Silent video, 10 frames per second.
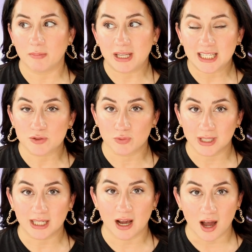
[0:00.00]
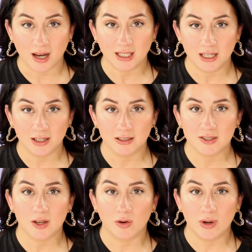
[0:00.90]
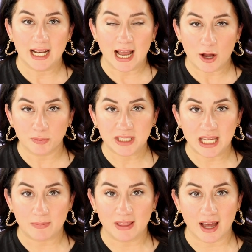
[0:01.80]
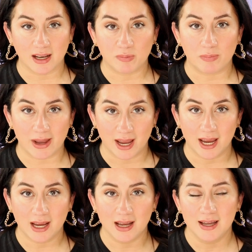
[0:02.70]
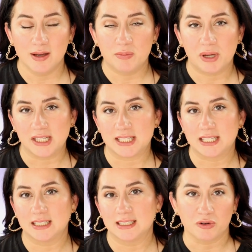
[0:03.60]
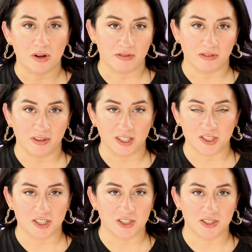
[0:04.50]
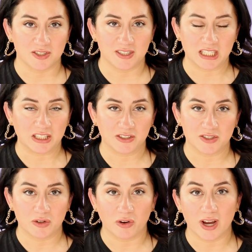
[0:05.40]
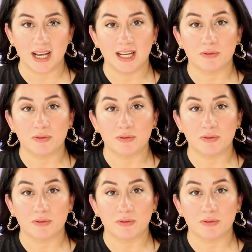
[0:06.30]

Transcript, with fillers: I mean, it's really hot here, so it helped keep that at bay. But overall for finish, it just didn't look so great.